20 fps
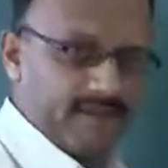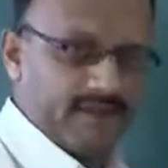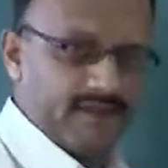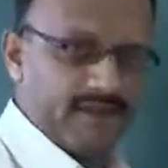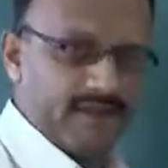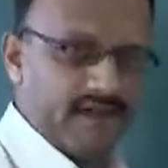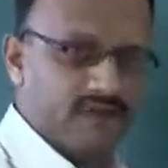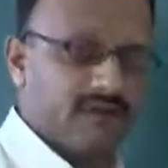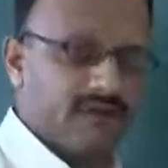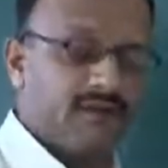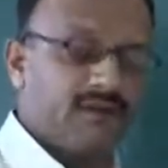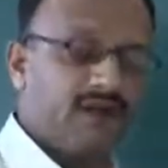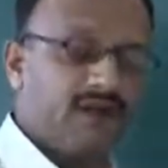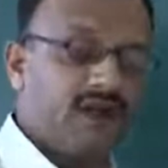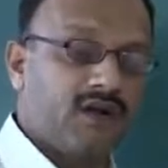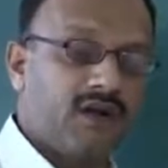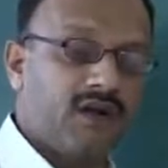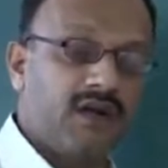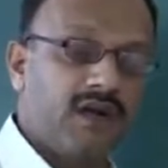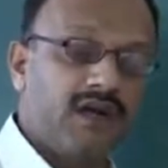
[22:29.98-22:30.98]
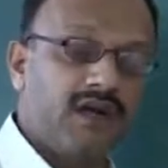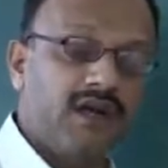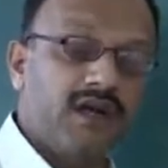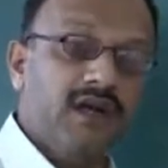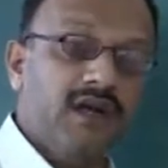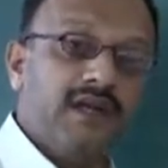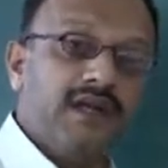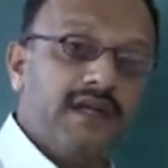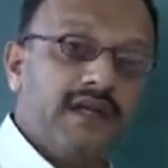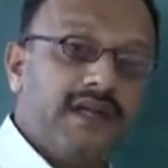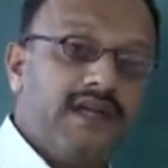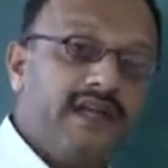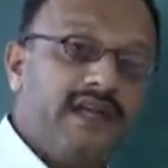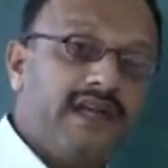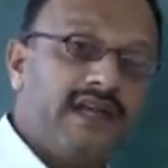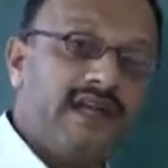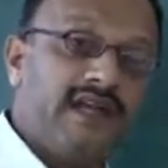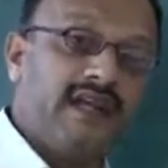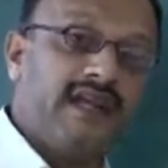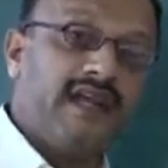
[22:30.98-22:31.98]
They are commonly called
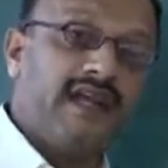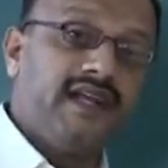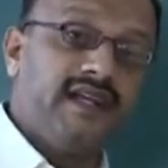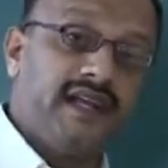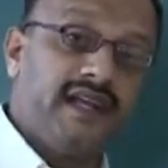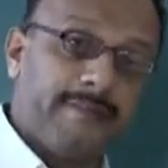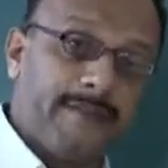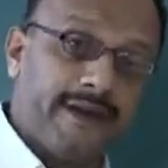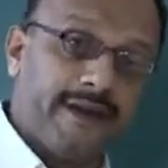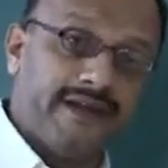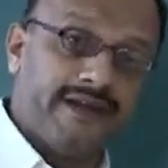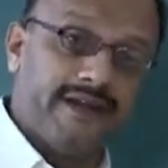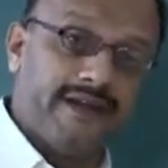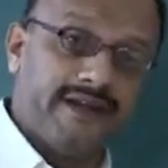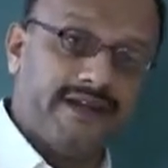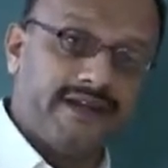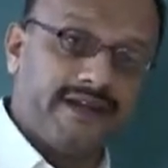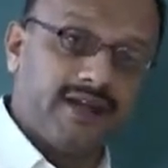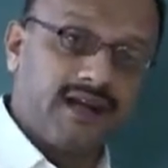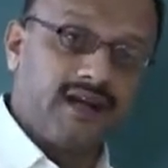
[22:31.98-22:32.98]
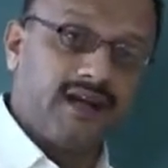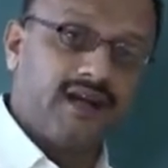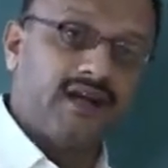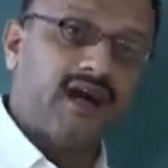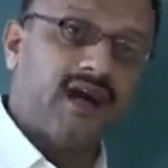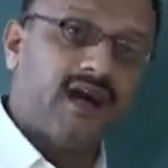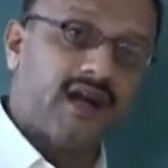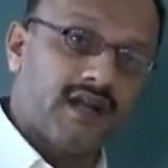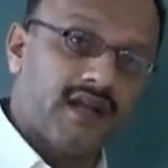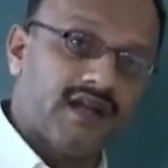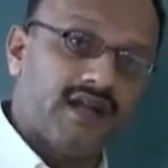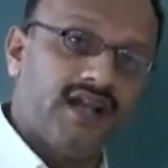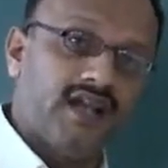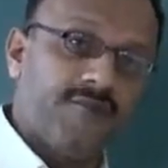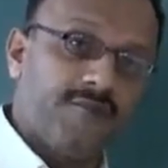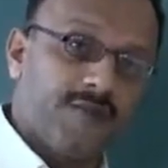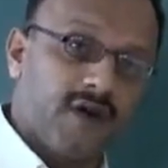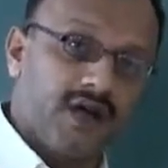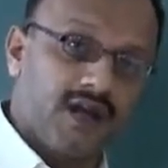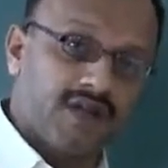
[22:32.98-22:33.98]
DNA dependent RNA
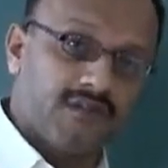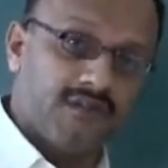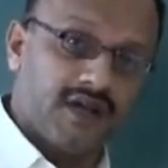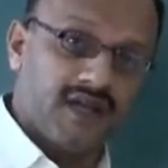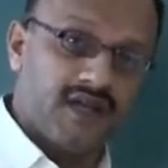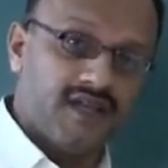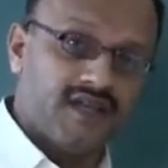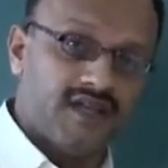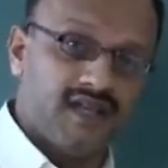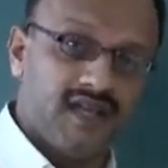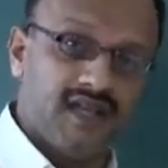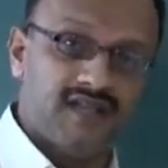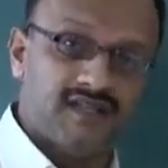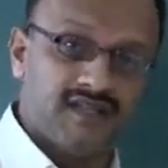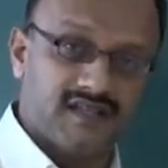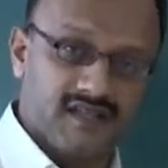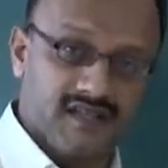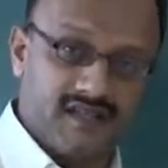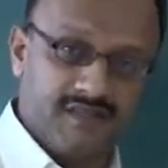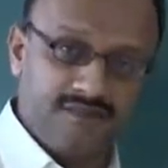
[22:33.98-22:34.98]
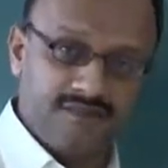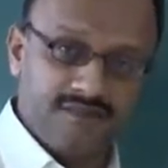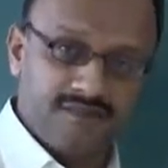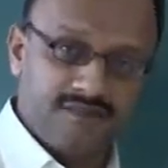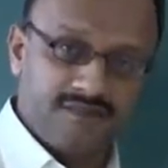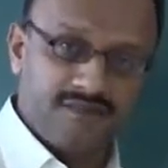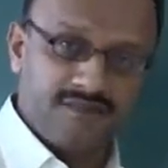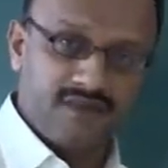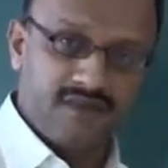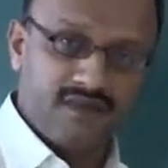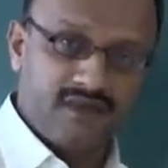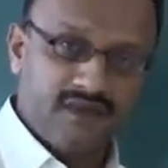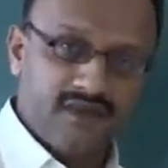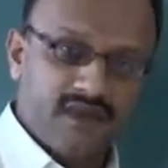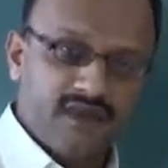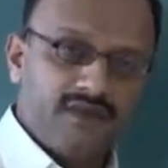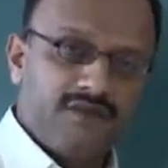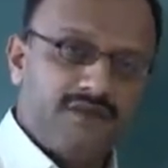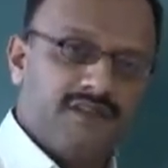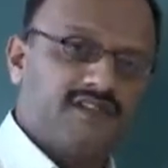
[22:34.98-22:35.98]
polymerase enzyme,
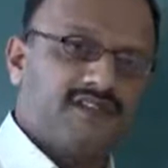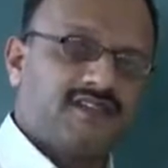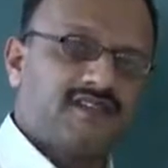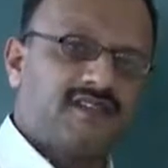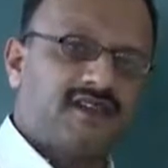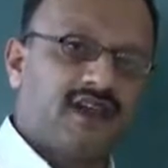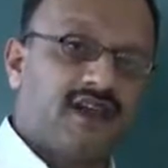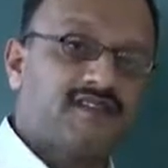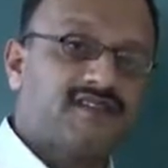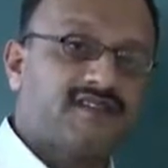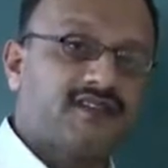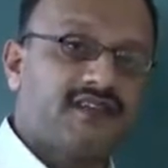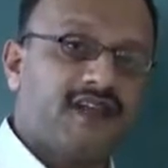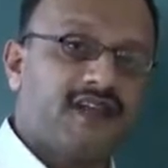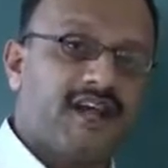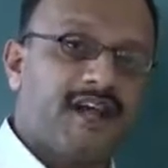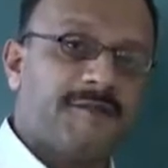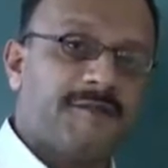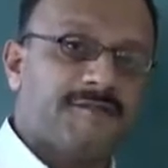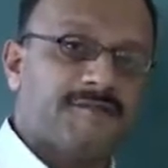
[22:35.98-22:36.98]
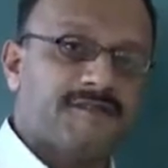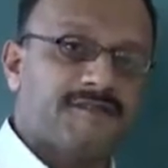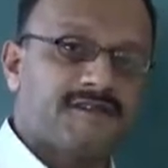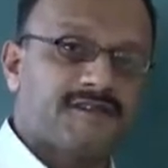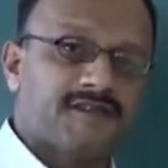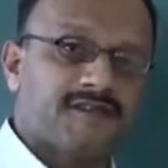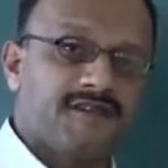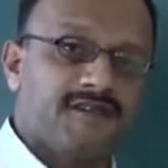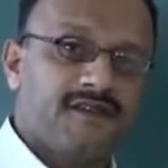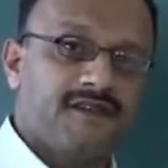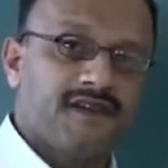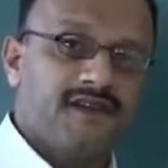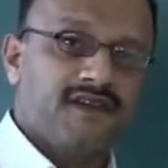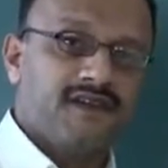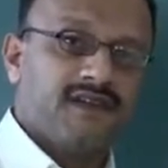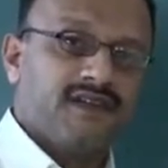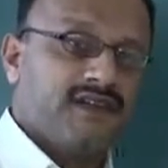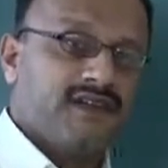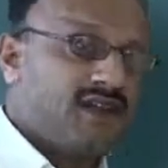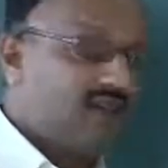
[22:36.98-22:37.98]
which transcribes
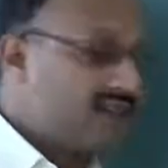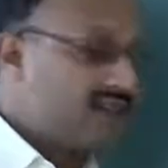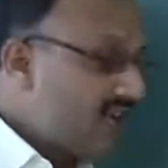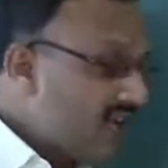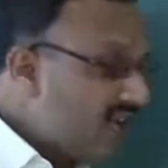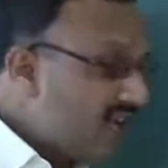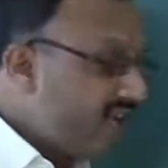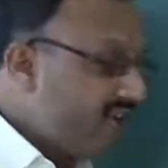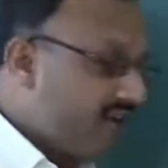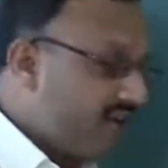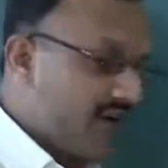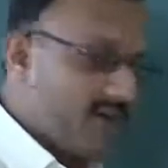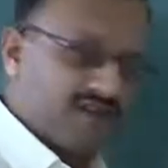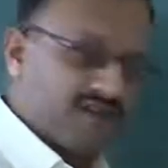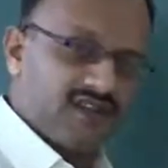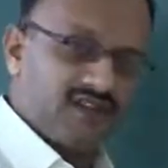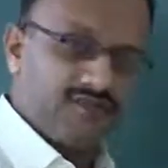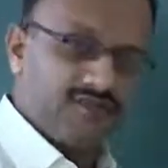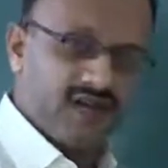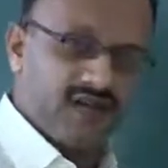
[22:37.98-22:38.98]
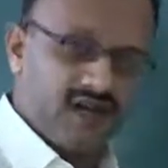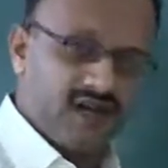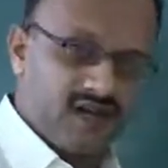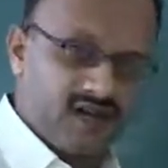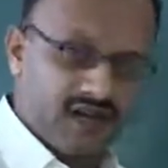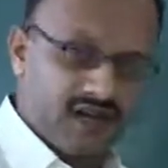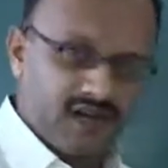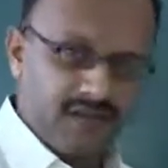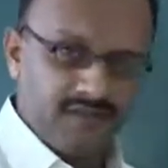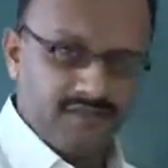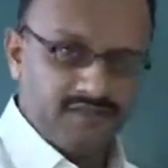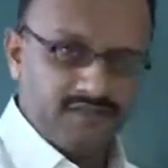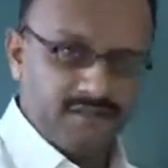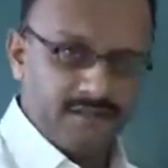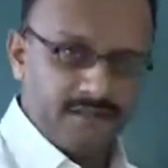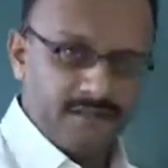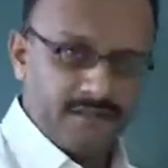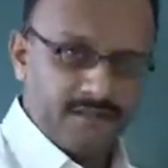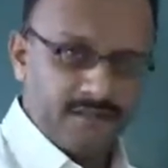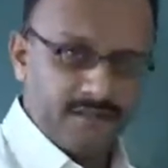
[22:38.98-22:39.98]
the three forms of an RNA.
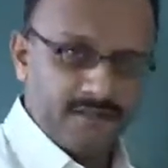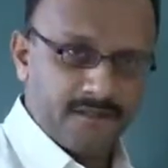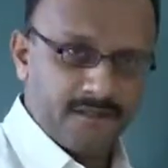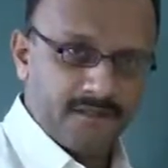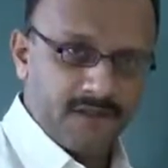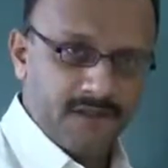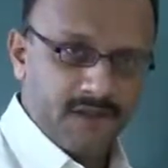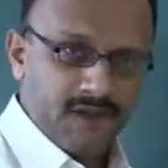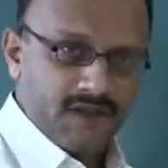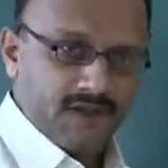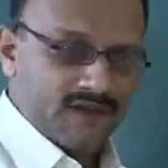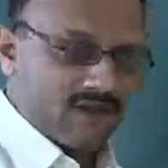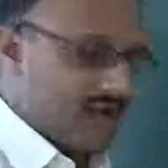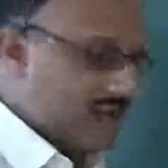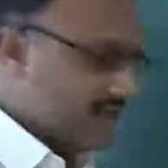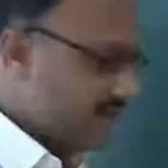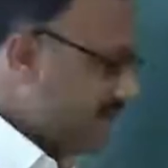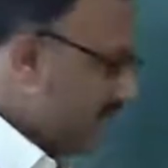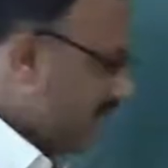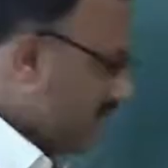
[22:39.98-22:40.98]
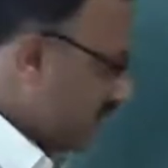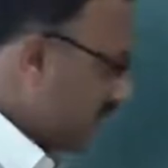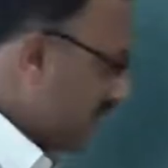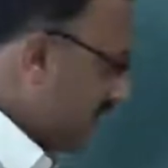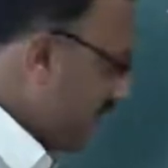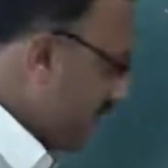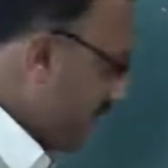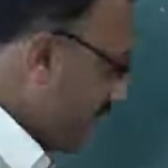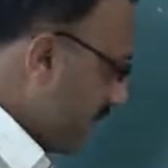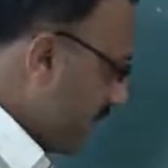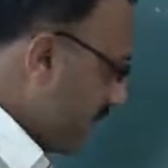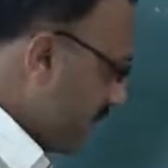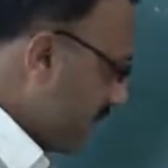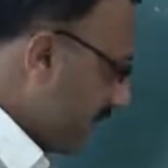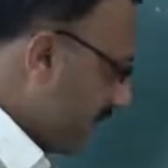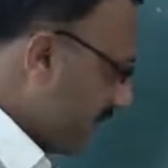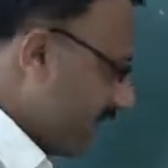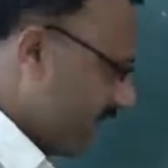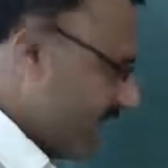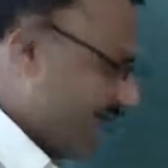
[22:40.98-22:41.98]
So as we have three forms of
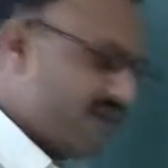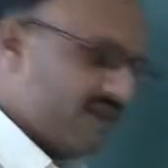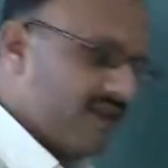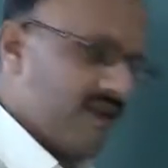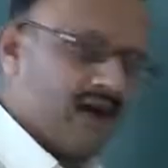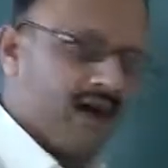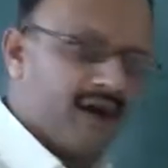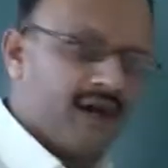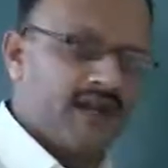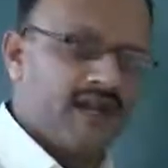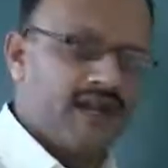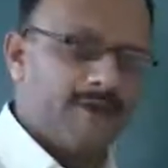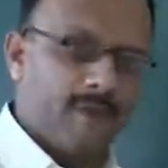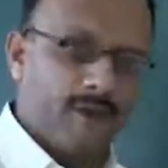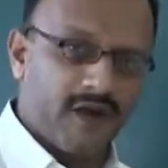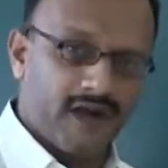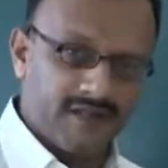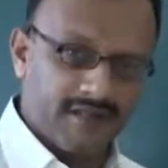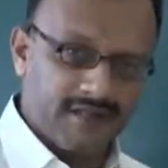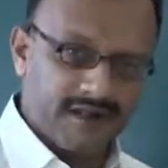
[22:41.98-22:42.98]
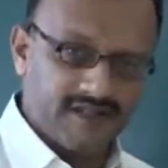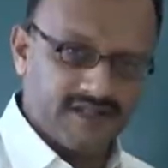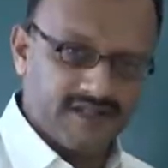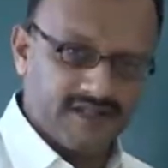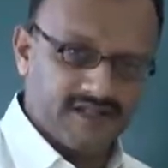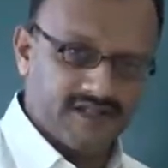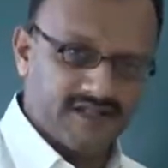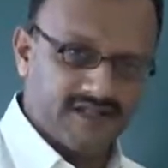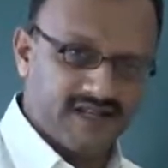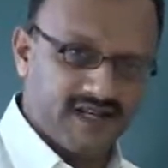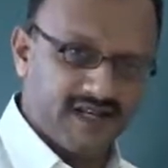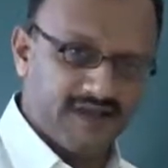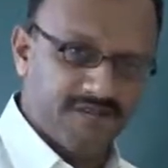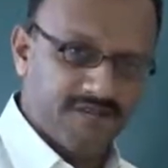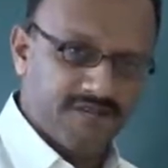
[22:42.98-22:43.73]
RNA polymerase enzyme,